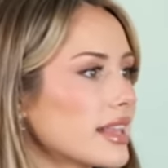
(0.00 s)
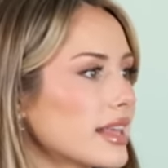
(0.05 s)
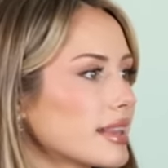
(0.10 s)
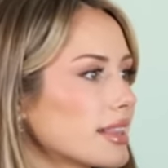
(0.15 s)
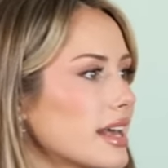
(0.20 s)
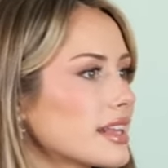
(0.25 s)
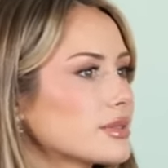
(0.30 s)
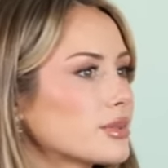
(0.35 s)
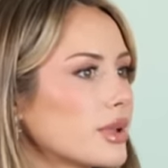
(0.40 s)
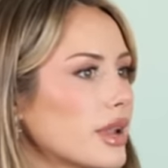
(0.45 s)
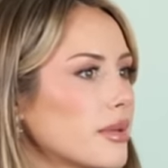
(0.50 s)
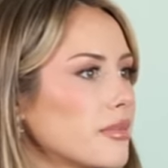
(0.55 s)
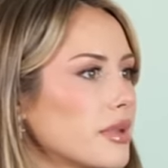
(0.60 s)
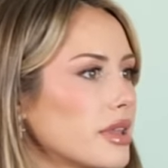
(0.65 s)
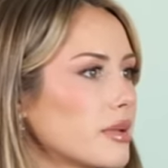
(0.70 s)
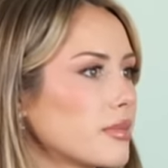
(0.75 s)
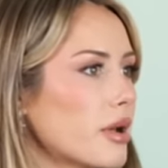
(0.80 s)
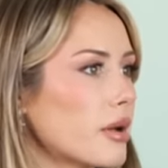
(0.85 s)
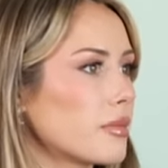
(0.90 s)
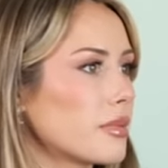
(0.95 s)
Like that's what I
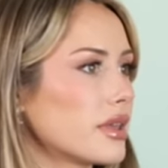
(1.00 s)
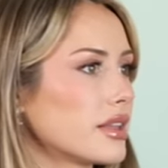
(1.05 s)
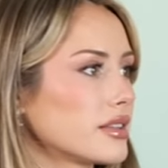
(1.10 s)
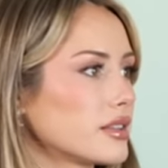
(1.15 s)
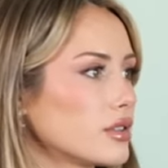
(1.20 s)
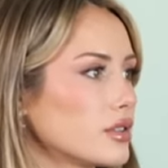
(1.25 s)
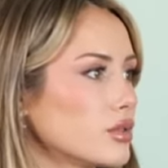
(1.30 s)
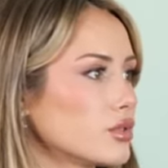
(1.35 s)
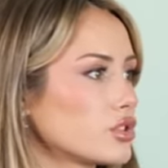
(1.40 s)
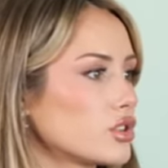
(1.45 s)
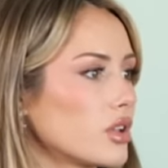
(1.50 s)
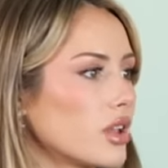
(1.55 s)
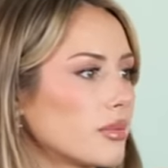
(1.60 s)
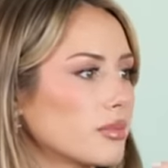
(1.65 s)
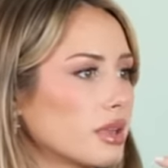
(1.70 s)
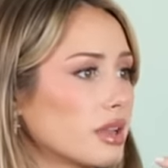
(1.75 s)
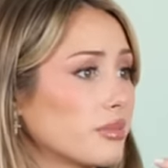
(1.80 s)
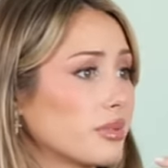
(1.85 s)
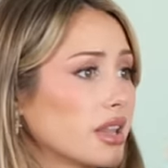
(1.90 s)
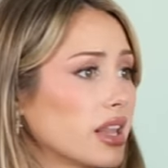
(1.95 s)
mean about being delusional.
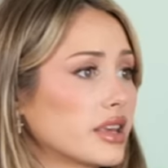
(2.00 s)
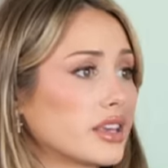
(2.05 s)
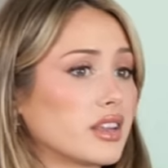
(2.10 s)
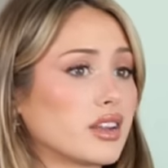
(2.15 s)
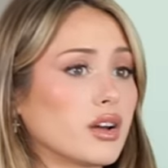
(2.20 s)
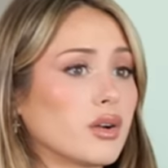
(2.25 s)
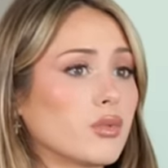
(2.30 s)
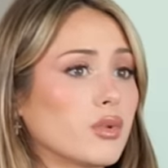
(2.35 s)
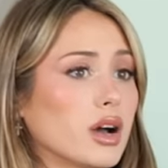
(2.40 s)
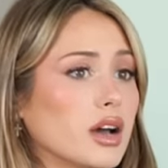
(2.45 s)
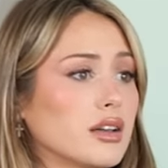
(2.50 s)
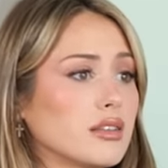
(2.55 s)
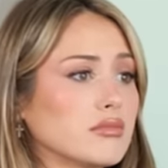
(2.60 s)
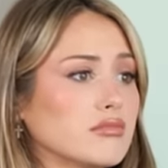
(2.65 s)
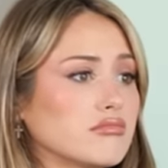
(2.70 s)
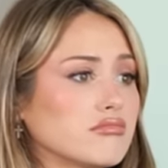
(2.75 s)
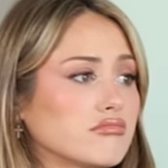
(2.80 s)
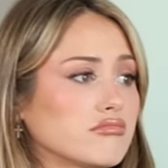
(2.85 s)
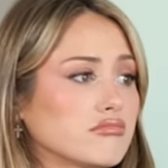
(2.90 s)
I'm going to be like, "You know what?